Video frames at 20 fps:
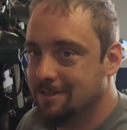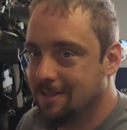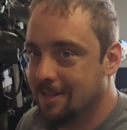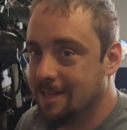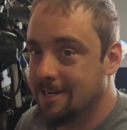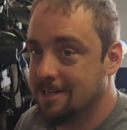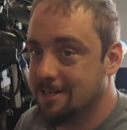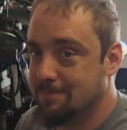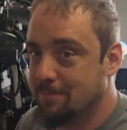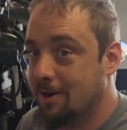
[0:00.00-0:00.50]

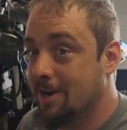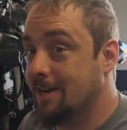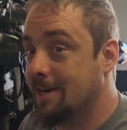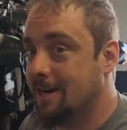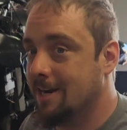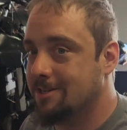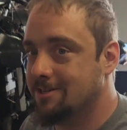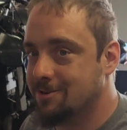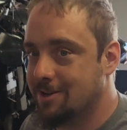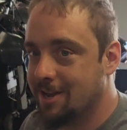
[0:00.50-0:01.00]
Like spraying an
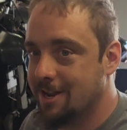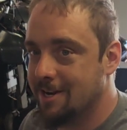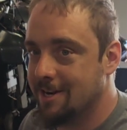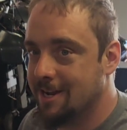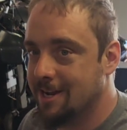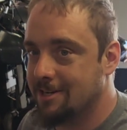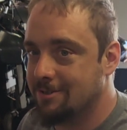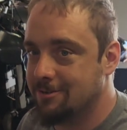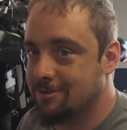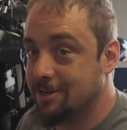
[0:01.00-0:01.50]
extra kit of
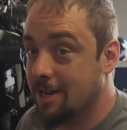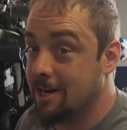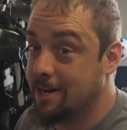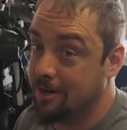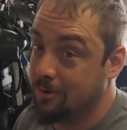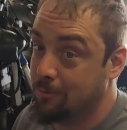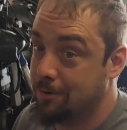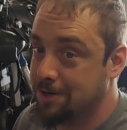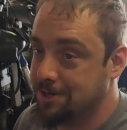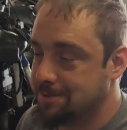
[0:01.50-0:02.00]
nitrous I
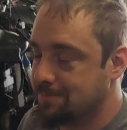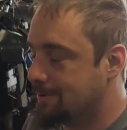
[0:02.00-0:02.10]
didn't want to